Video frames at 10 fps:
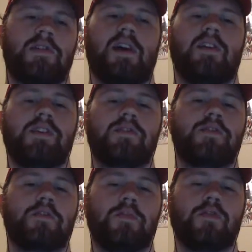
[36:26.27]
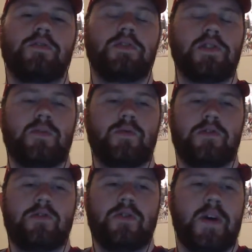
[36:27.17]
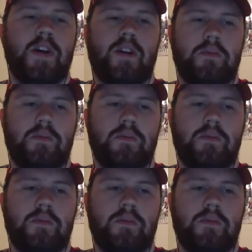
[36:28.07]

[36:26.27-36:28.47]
not like they're going to pull in someone totally random.